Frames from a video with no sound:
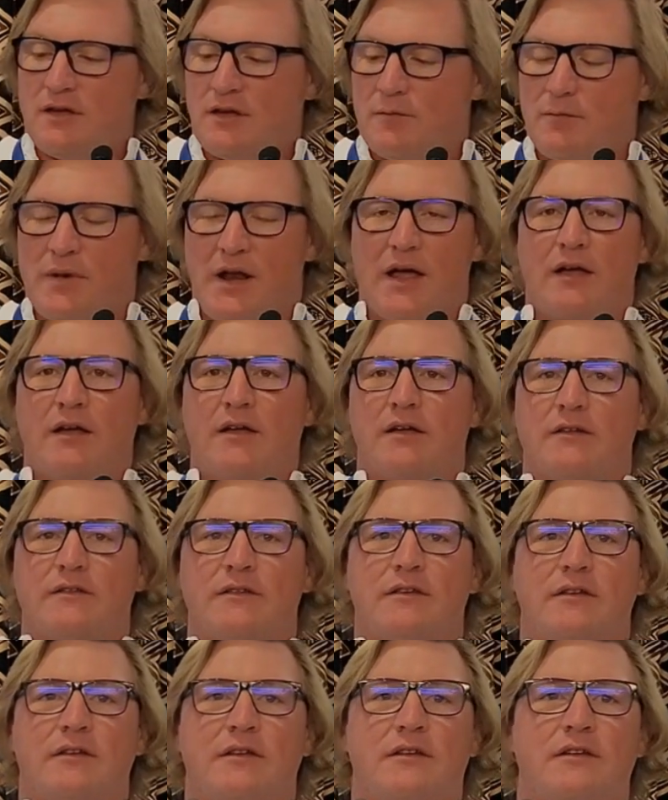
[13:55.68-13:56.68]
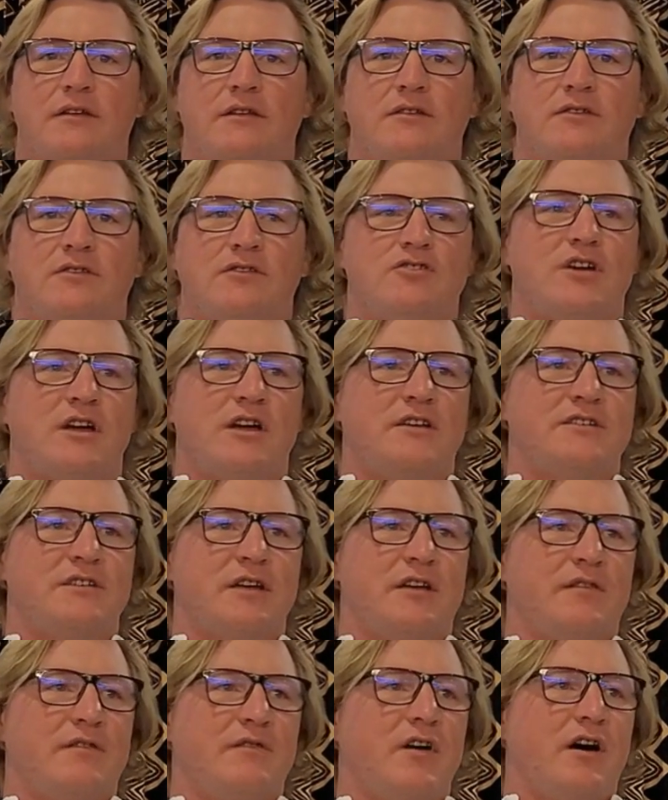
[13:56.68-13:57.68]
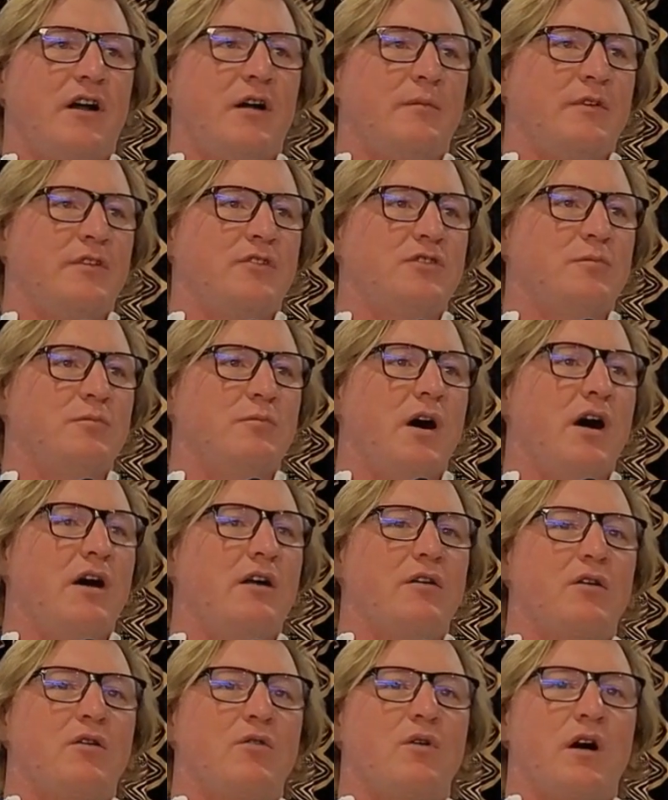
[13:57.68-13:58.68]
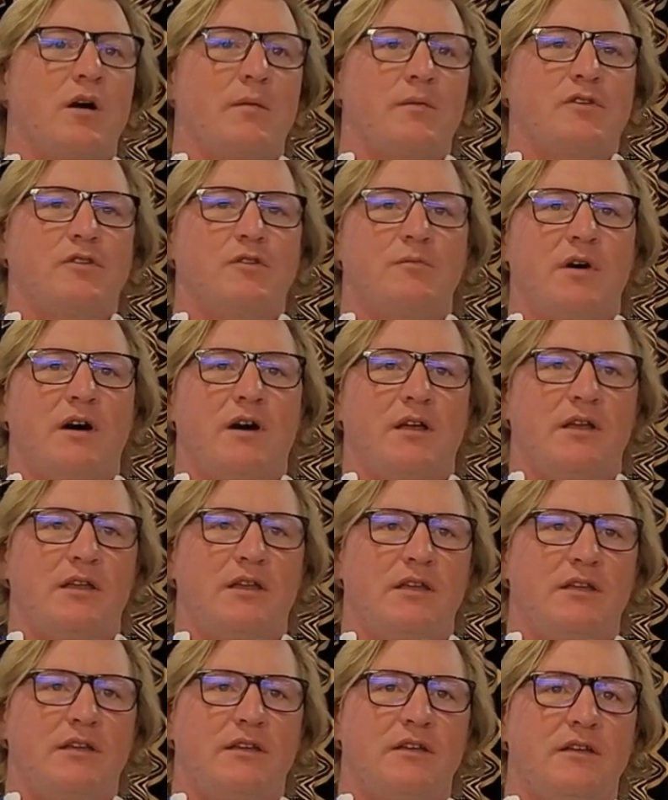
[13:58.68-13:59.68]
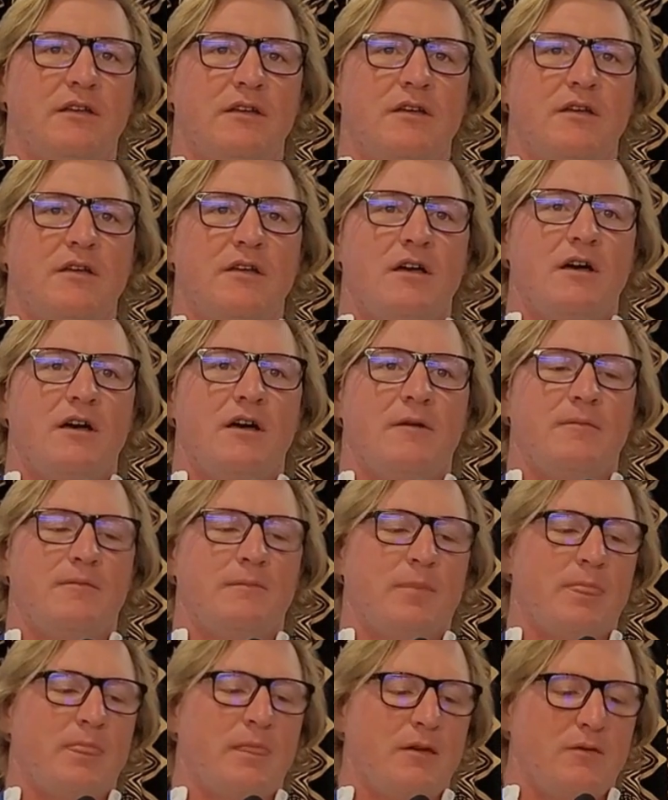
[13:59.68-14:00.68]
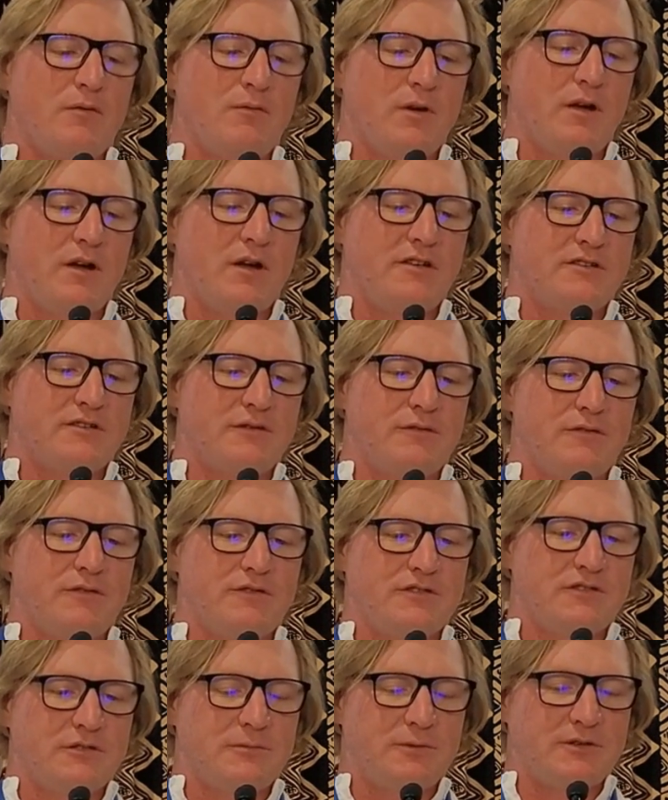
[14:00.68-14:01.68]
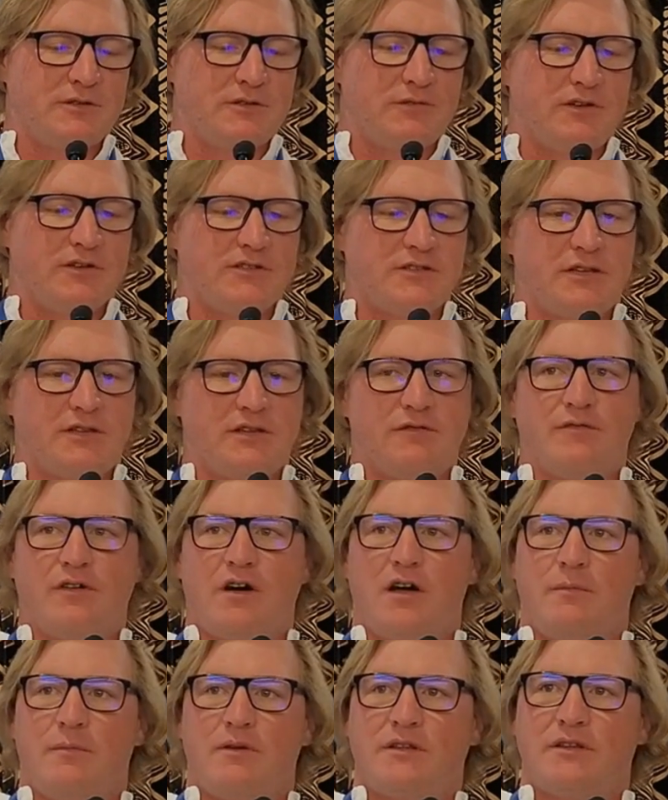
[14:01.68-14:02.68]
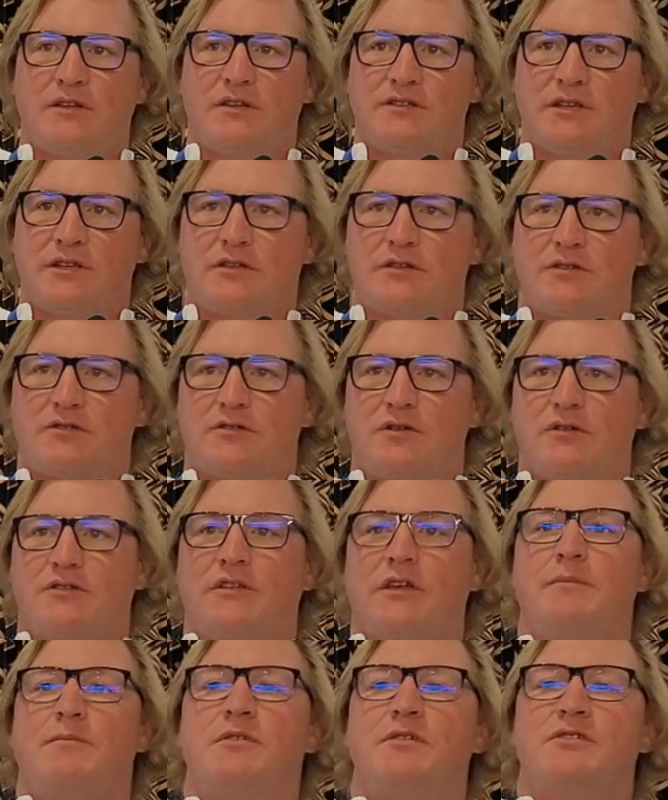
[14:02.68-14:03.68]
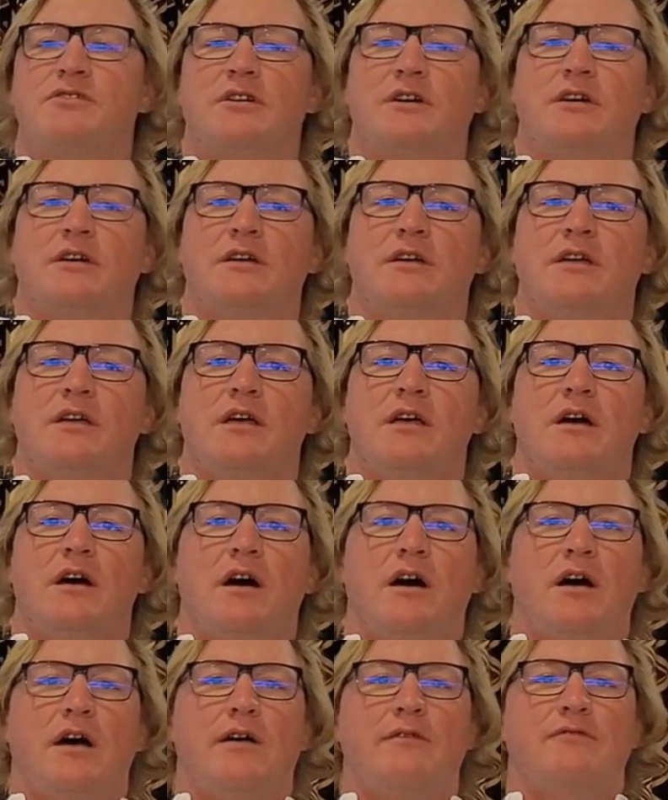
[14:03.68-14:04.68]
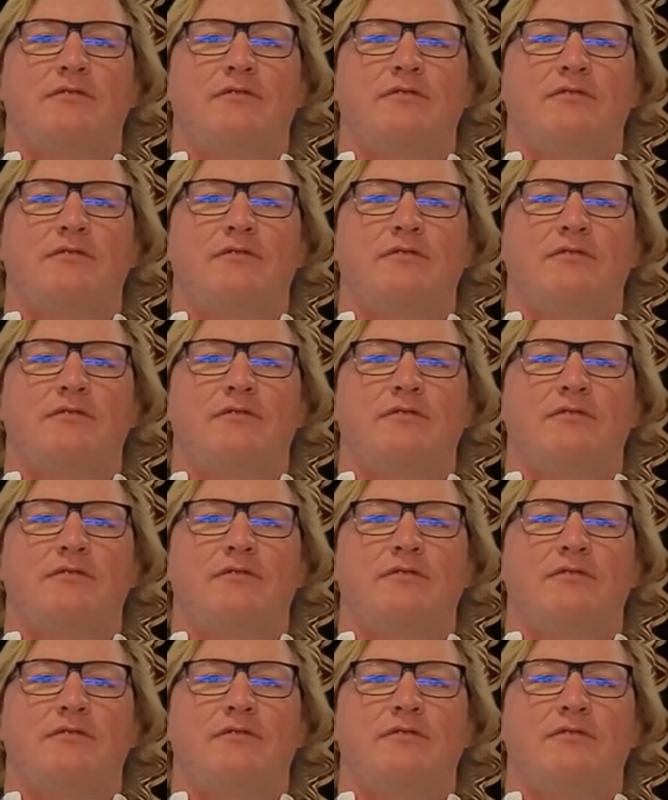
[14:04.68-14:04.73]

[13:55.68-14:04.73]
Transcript: blanket to change that environment to my requirement, to my need. Whereas if it's a specific set environment at a set controlled temperature, I have